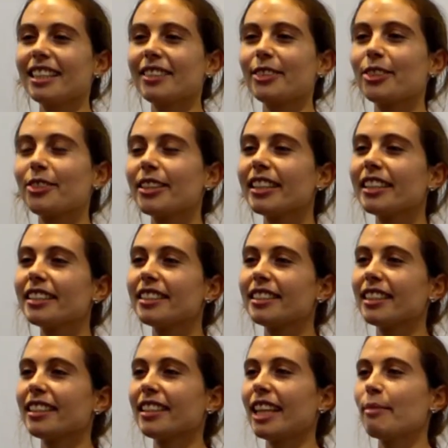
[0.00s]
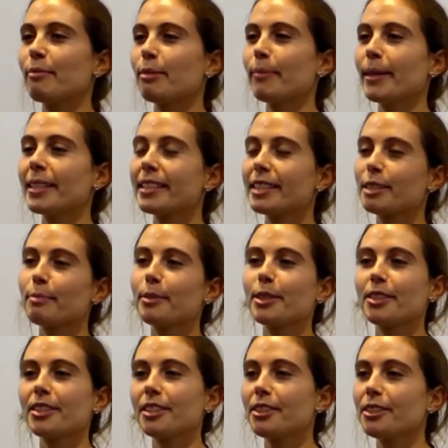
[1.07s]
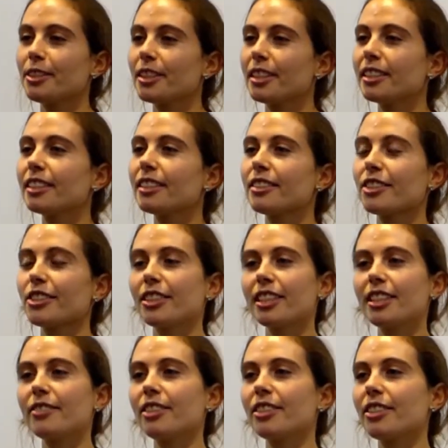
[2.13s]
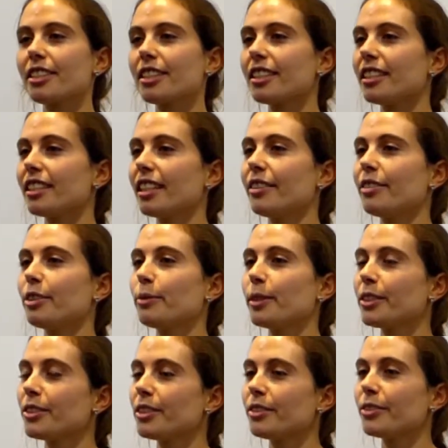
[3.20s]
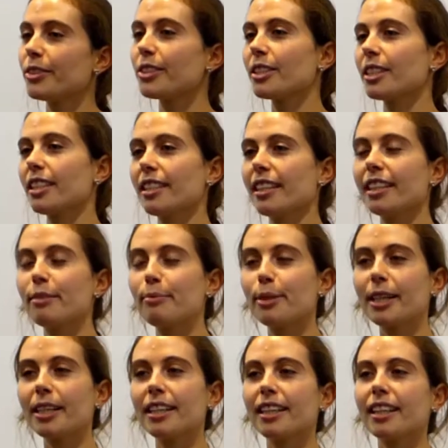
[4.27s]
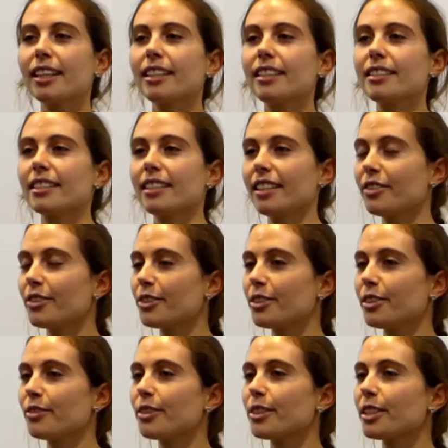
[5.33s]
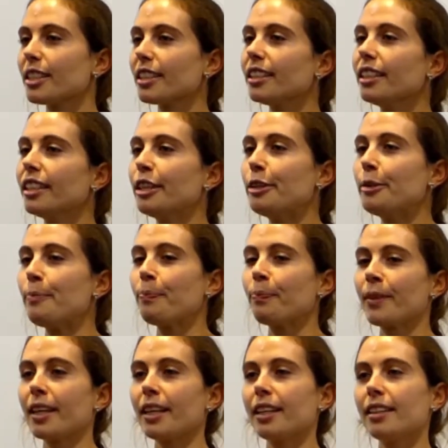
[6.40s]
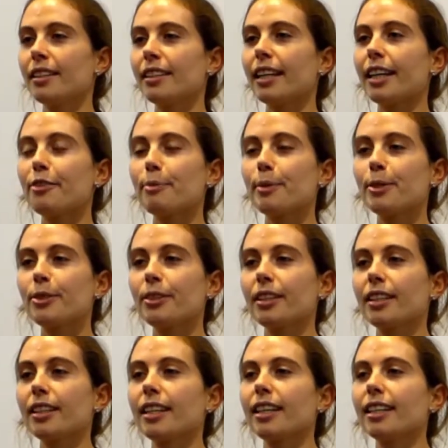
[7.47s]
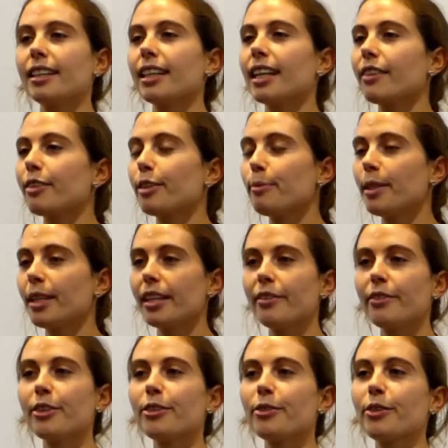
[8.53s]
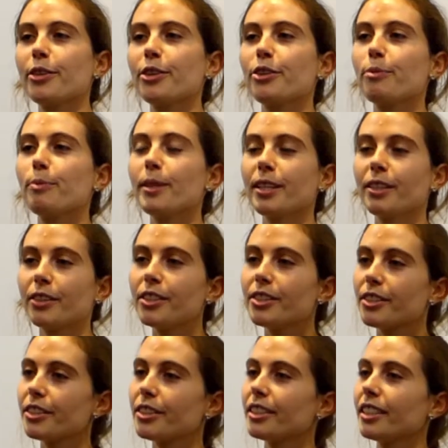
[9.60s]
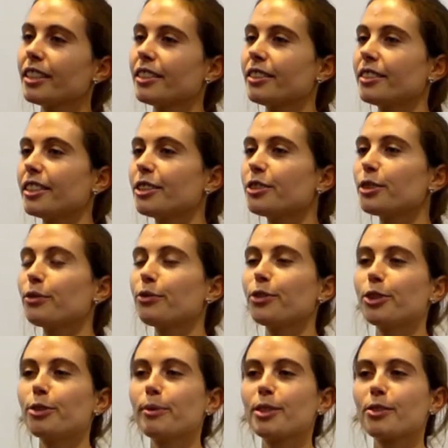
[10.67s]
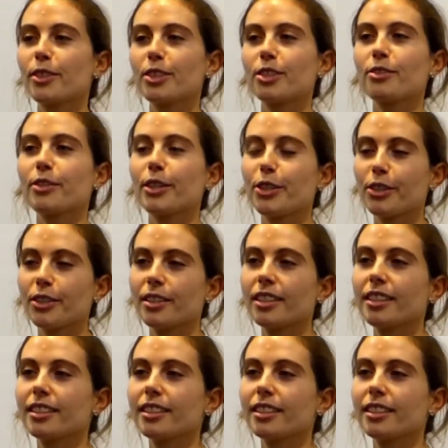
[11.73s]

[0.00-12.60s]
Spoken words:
I'm Rodrigues, and I'm a Master's PhD student, currently registered in Watt University in Edinburgh and in St Andrews University. And I've been looking at larval behavior of the European oyster in order to inform its restoration.